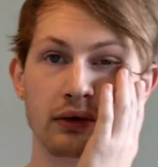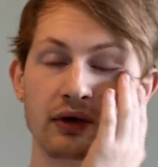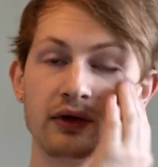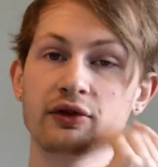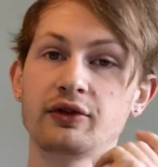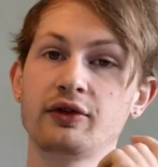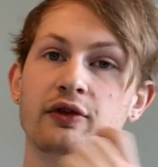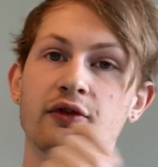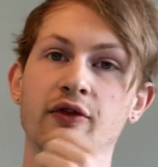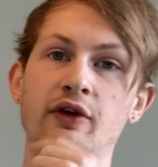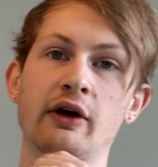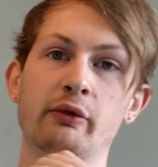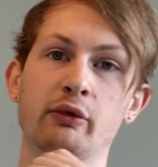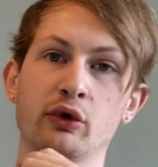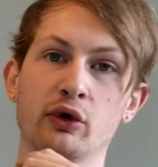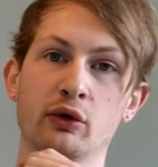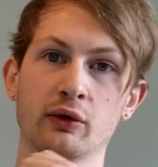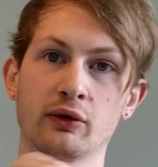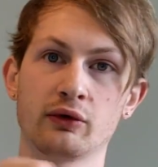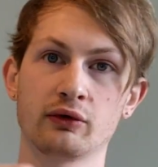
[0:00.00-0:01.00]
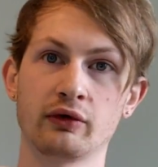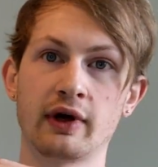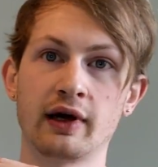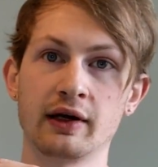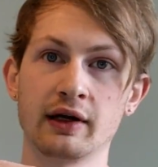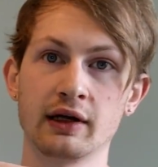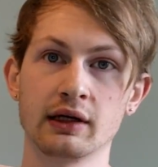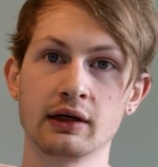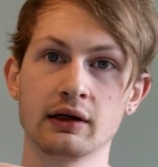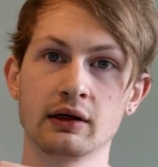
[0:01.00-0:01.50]
once the fretboard was
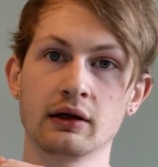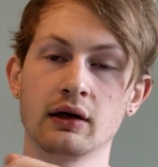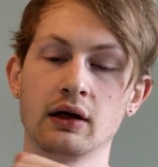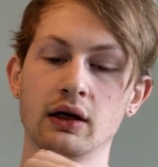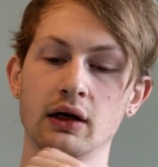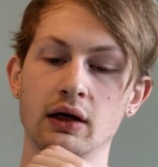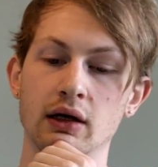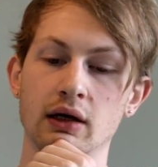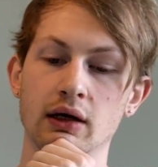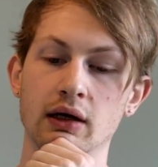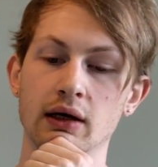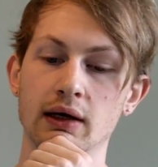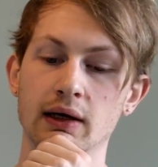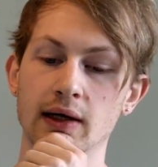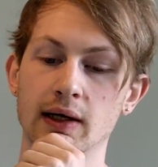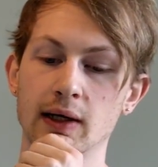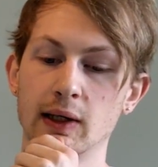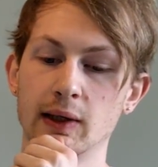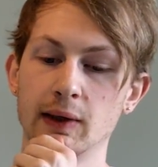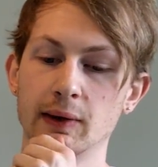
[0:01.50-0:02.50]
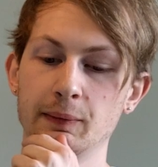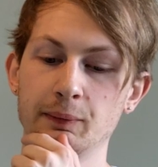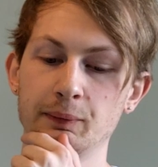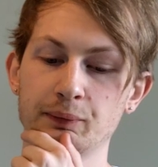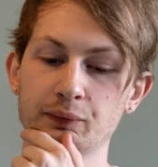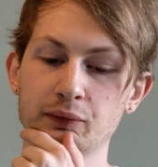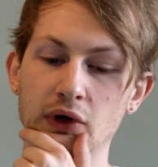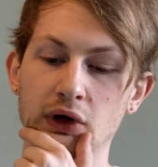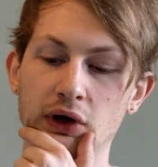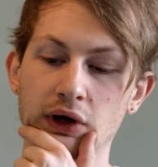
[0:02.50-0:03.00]
ready, um,
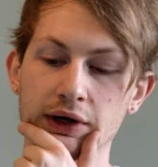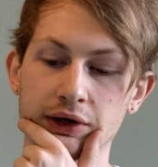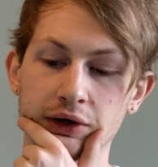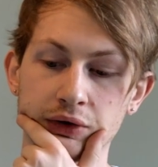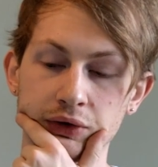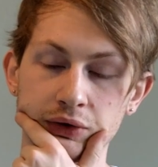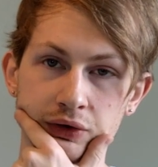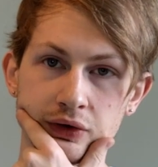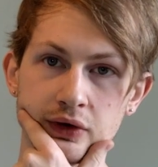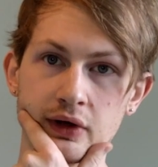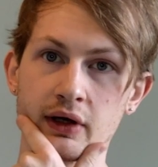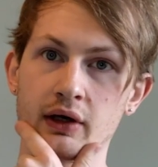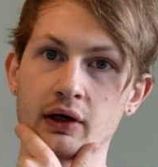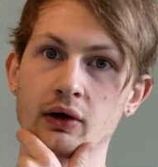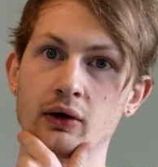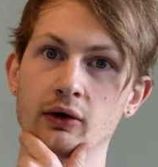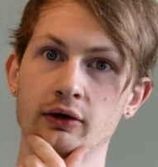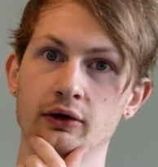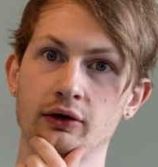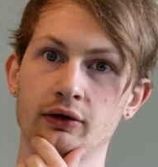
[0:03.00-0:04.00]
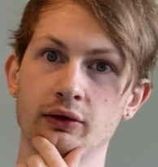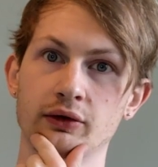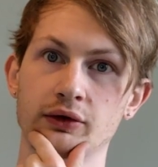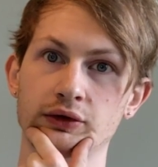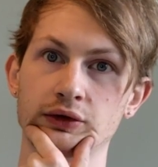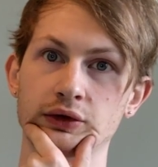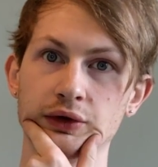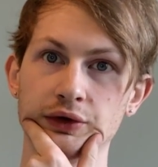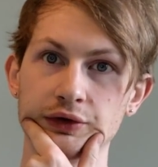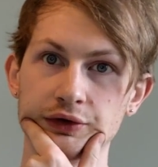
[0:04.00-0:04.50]
I could then go on to
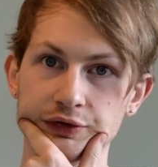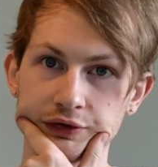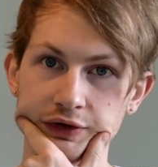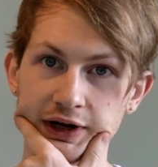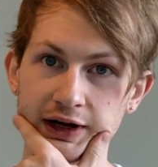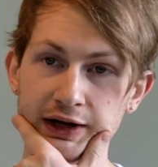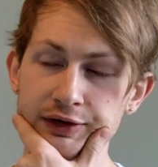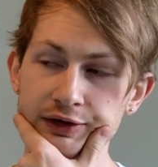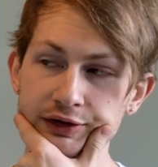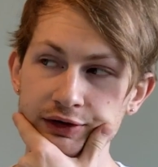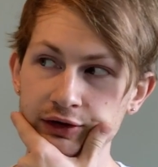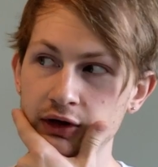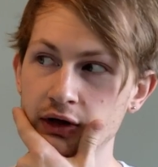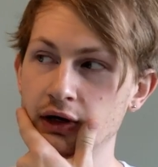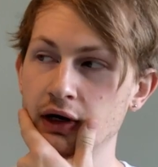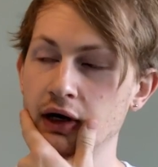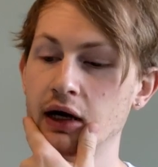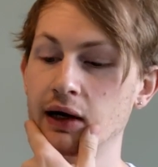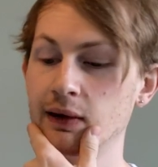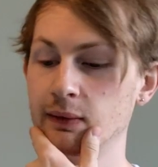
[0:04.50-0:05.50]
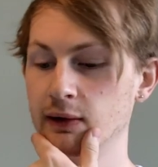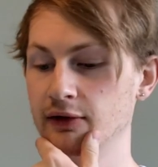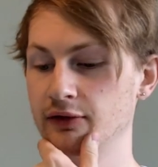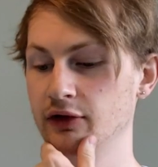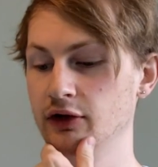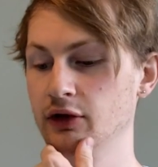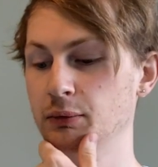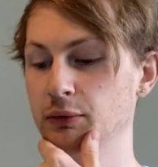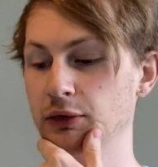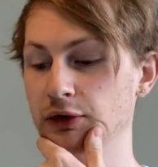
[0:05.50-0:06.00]
install the frets.
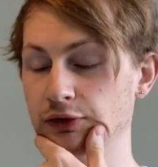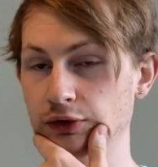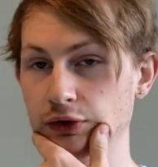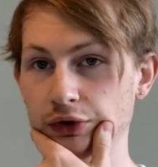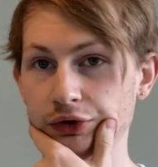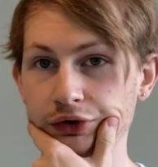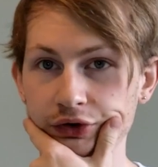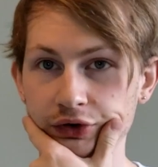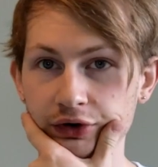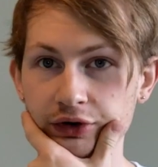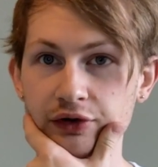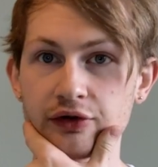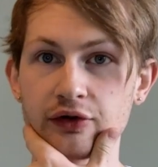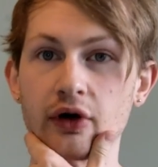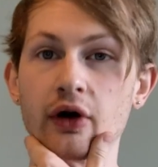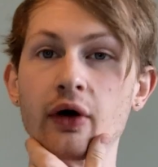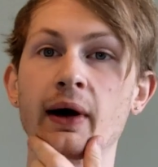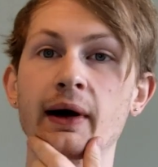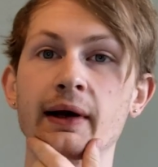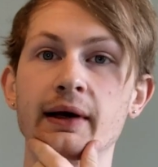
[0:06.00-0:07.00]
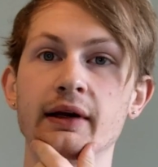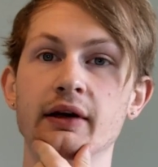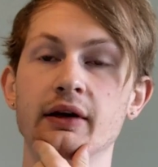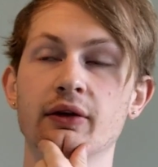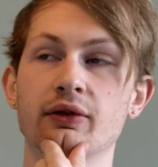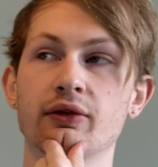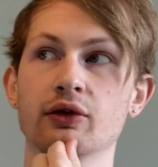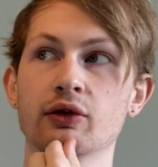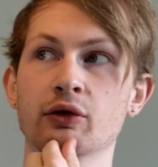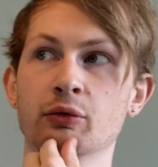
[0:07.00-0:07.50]
However, before doing so, I
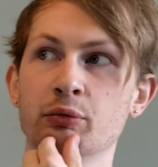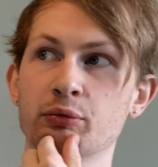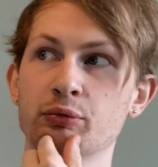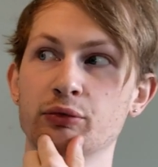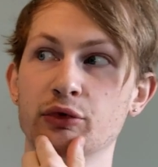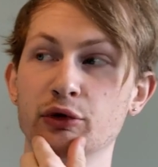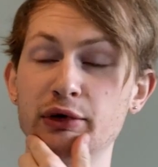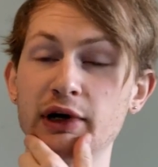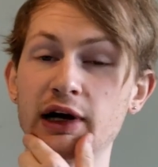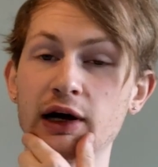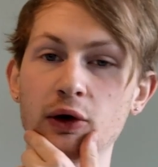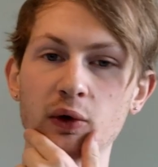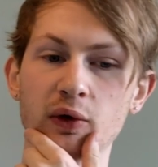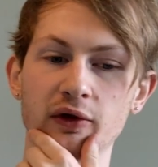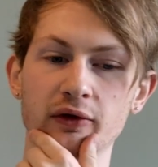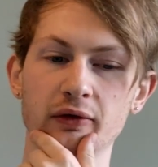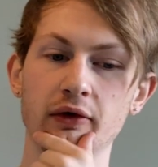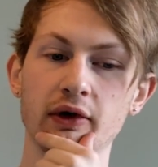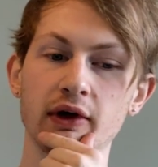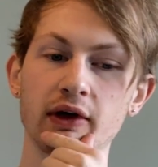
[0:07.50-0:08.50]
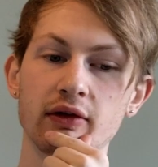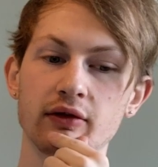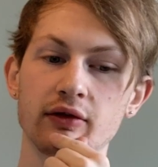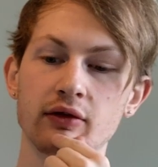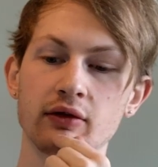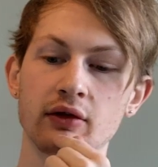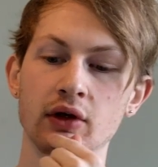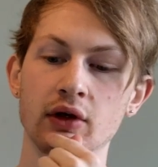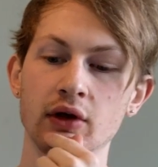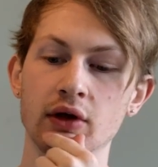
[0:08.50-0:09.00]
needed to prepare all the
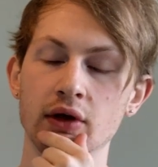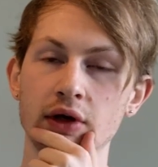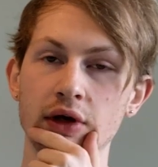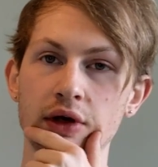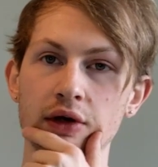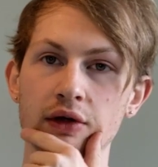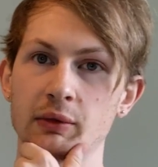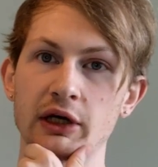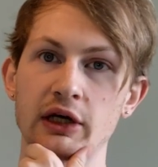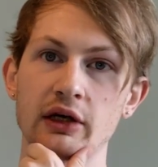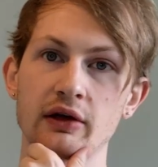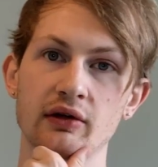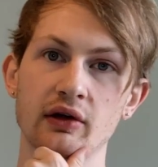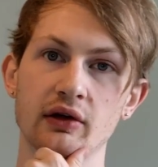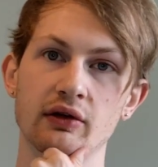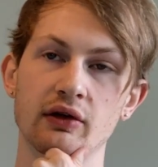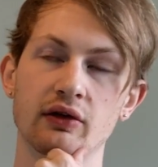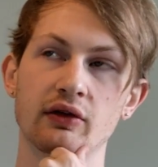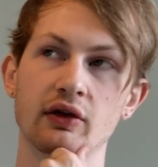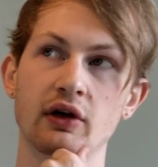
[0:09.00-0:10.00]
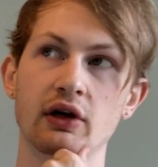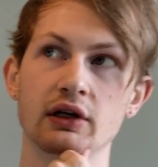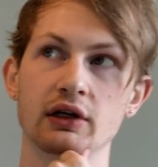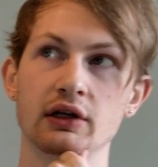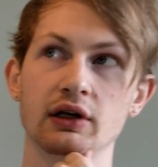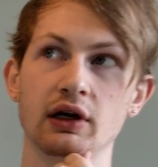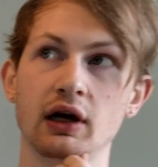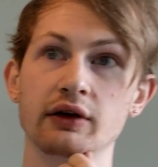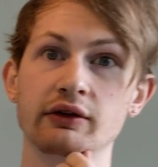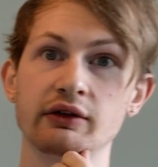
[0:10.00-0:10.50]
frets. Because I
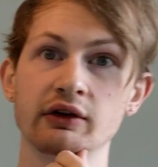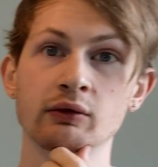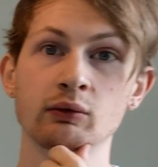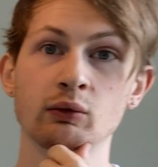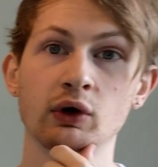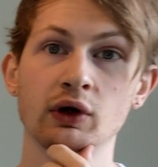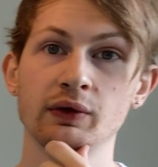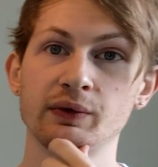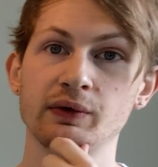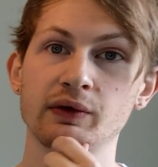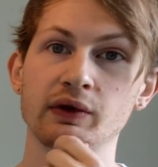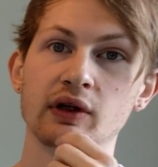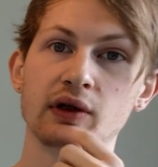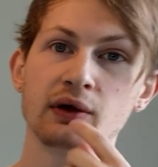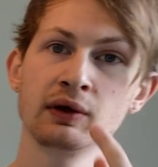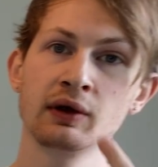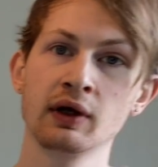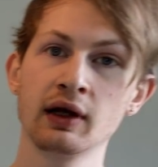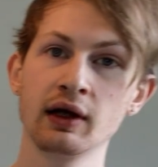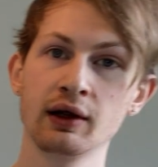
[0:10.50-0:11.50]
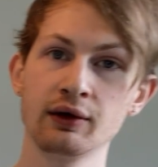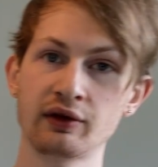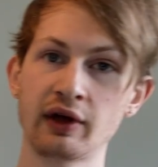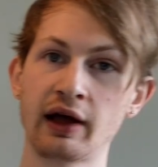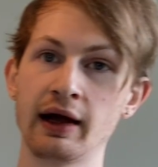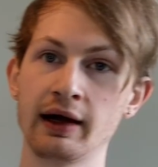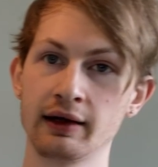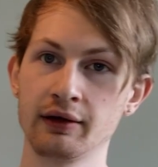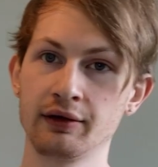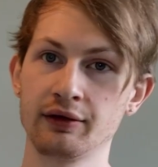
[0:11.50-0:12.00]
decided I didn't want the
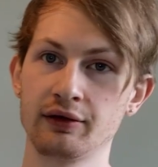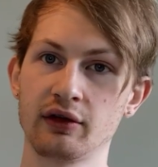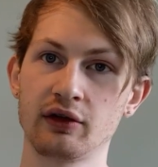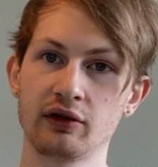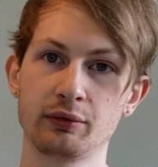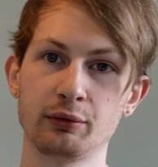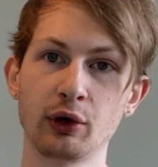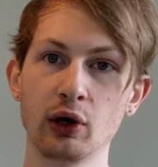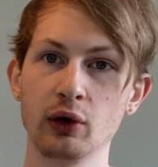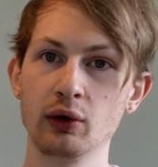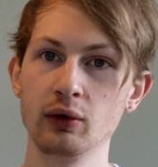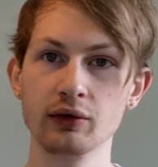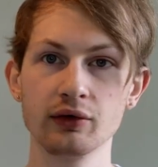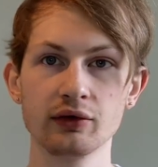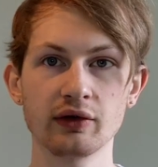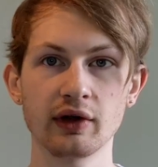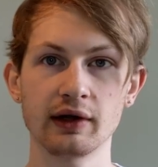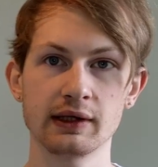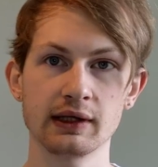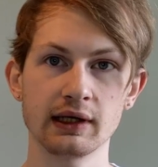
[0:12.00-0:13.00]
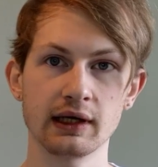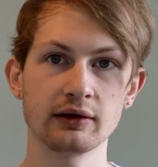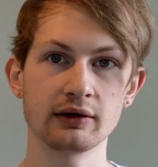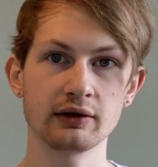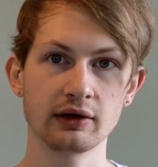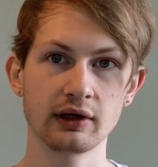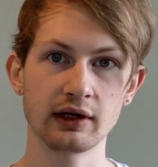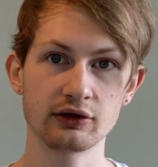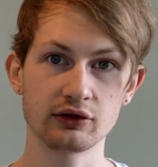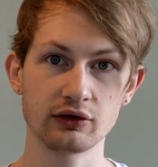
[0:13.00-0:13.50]
tangs exposed at the end,
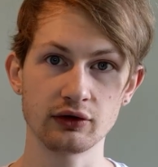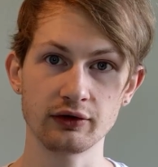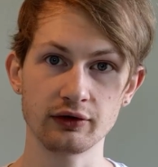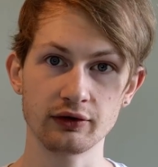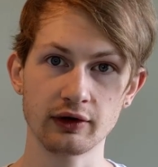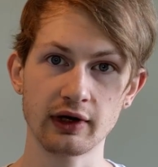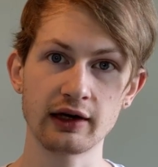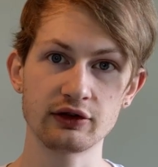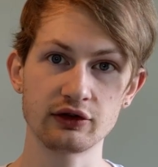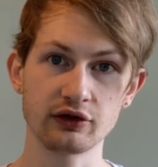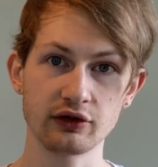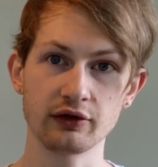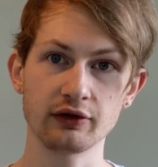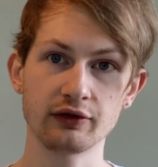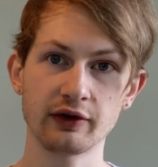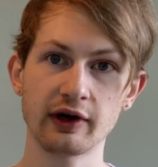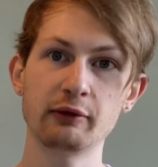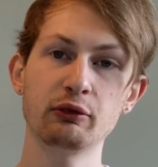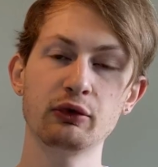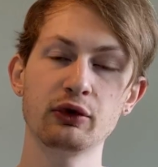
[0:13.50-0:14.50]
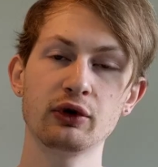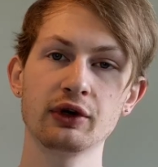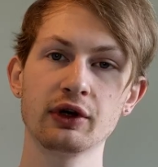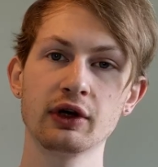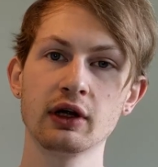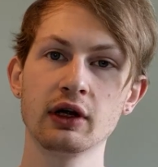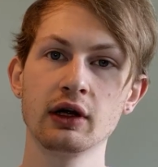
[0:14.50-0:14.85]
edge of the edges of the fretboard,